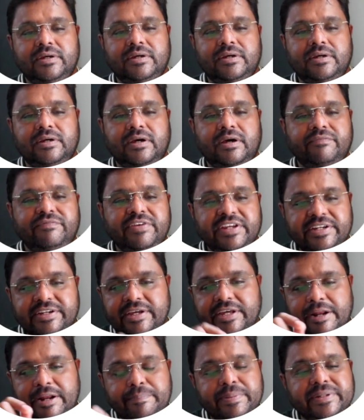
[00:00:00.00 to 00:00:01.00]
We
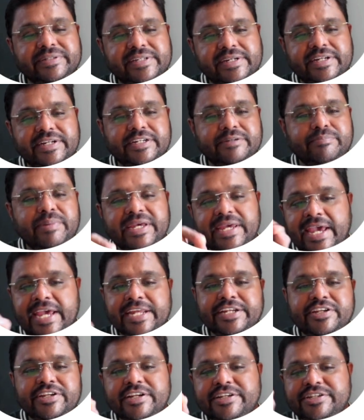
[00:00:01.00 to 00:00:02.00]
represent it by a
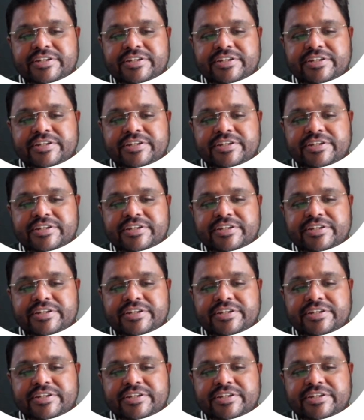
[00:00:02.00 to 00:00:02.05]
tilde.